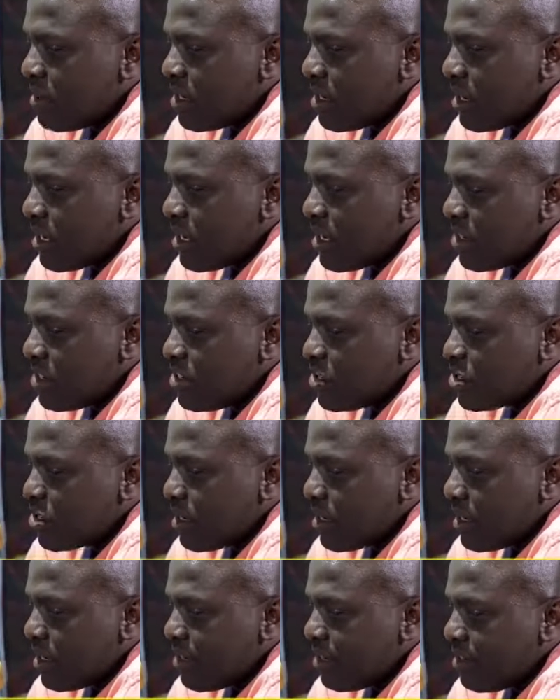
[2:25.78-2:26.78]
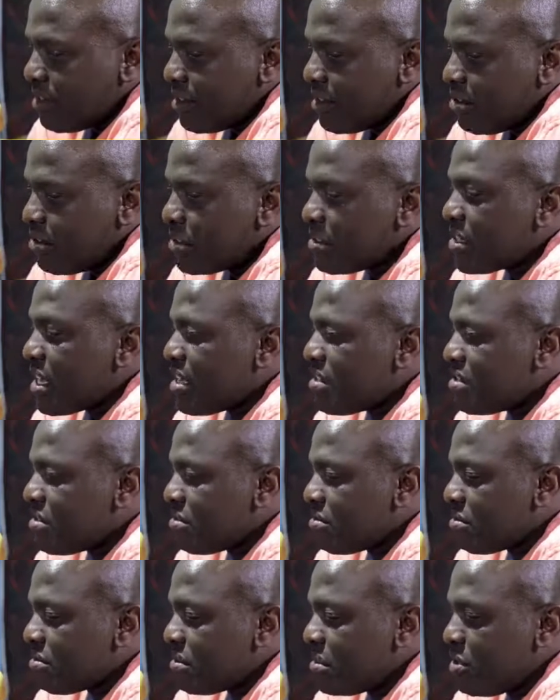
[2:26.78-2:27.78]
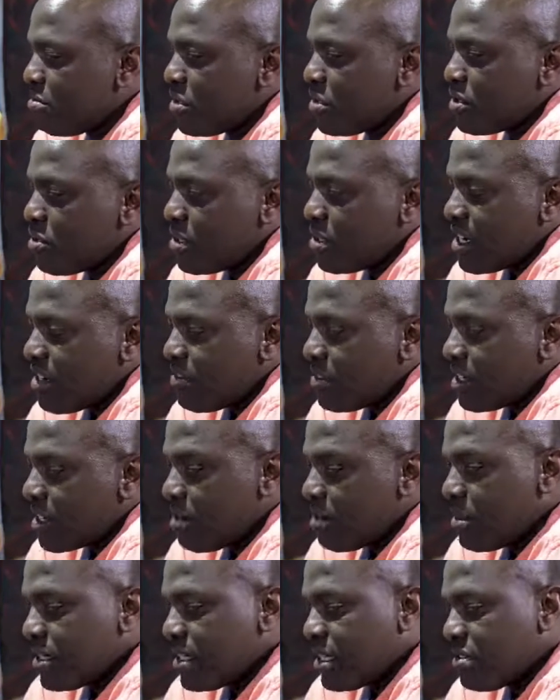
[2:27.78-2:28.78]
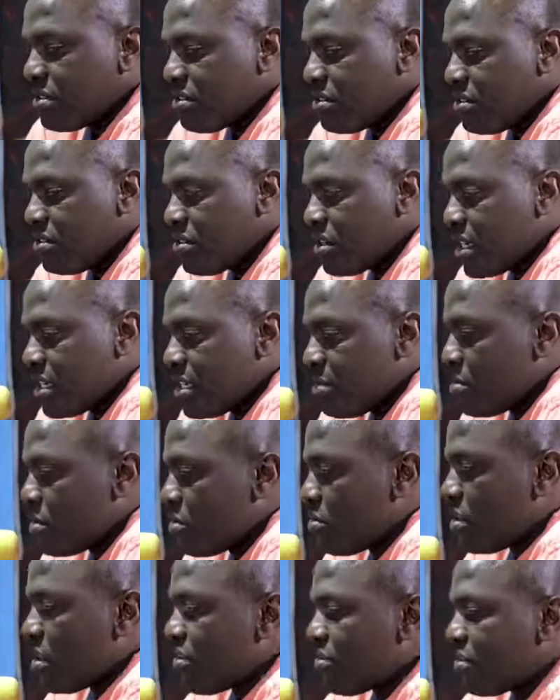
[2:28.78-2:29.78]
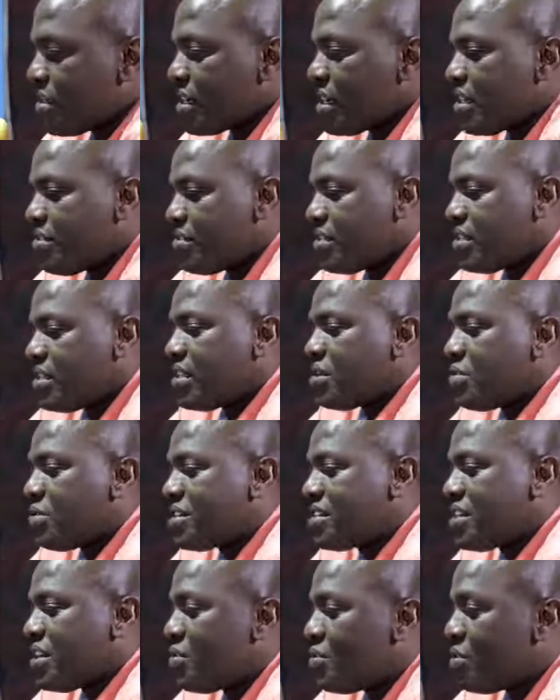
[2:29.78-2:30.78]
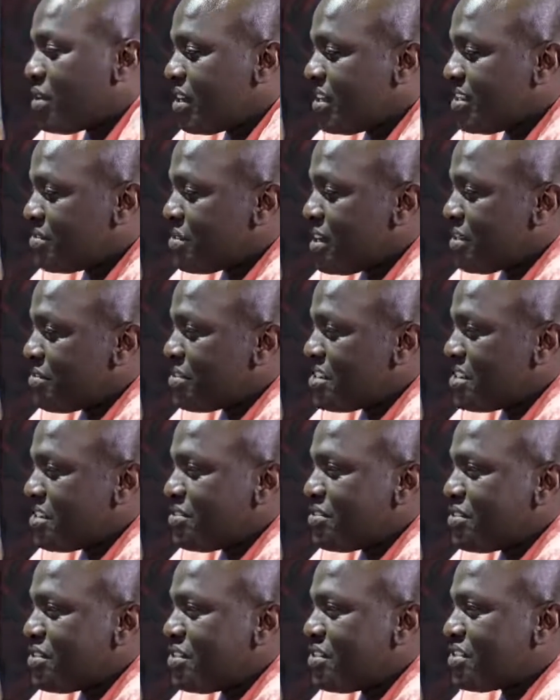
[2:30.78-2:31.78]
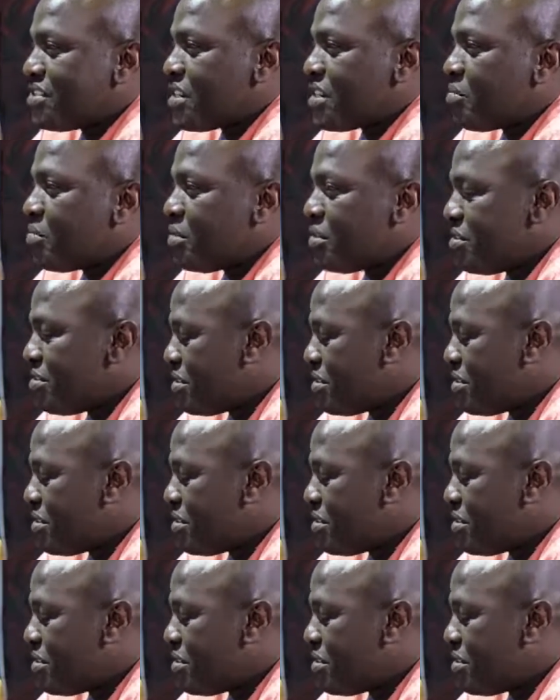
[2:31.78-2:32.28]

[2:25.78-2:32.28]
usually the losers typical in Africa, but it's no longer typical in Africa. Even in the Western world, we have seen stubborn,